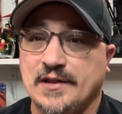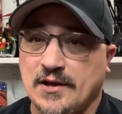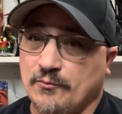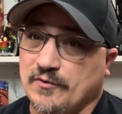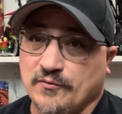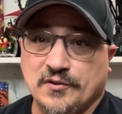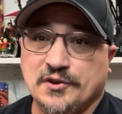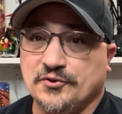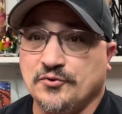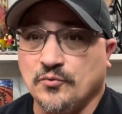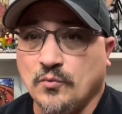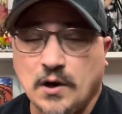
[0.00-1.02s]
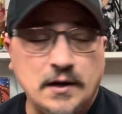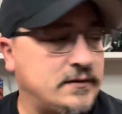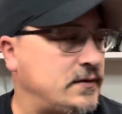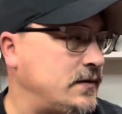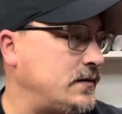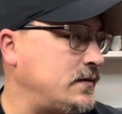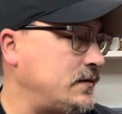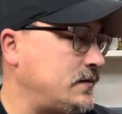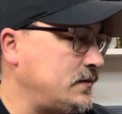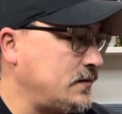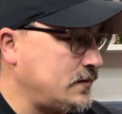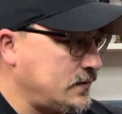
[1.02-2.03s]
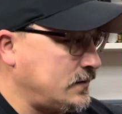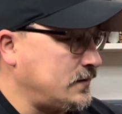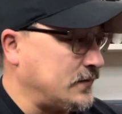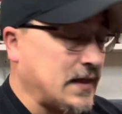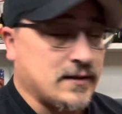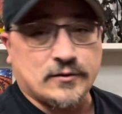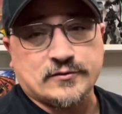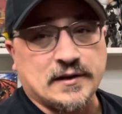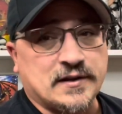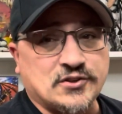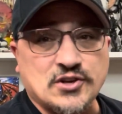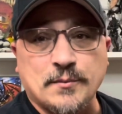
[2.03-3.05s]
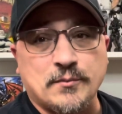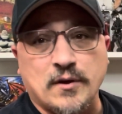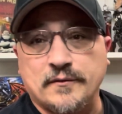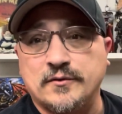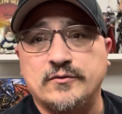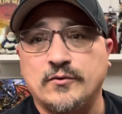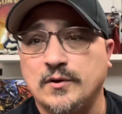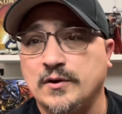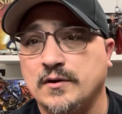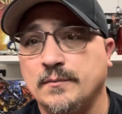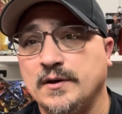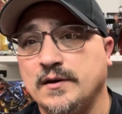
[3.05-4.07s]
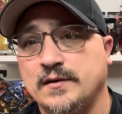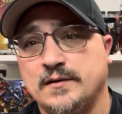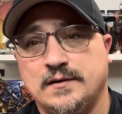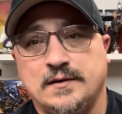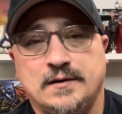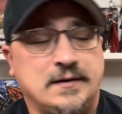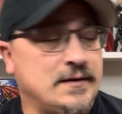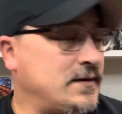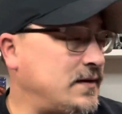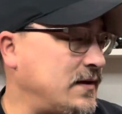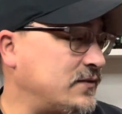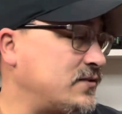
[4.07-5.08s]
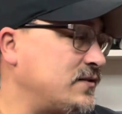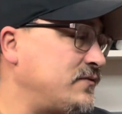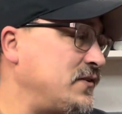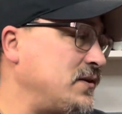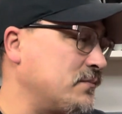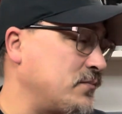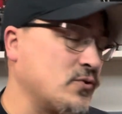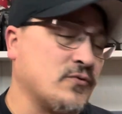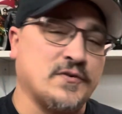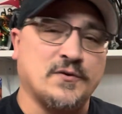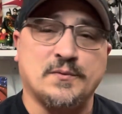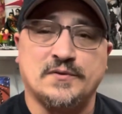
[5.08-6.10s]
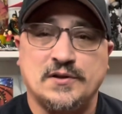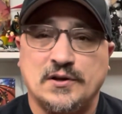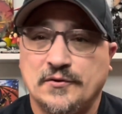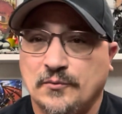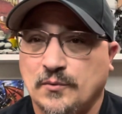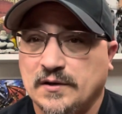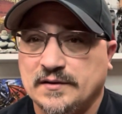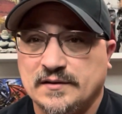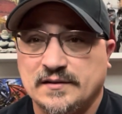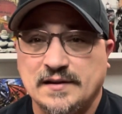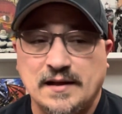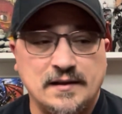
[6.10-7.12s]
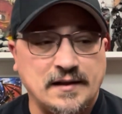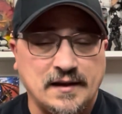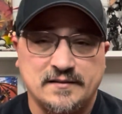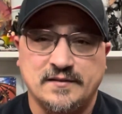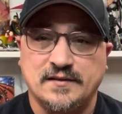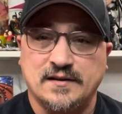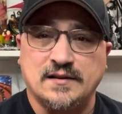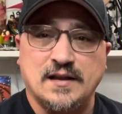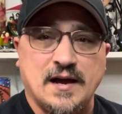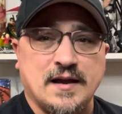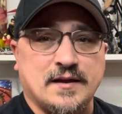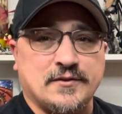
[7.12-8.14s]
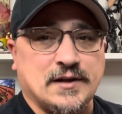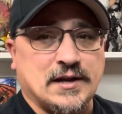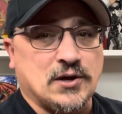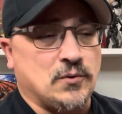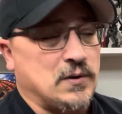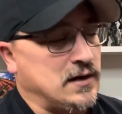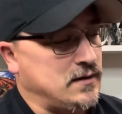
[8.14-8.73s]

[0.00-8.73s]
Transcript: that we really do want. That looks like it jumped off the screen to me it's going to fit in perfect with the other ones. It's not like I see the Goliath and I go,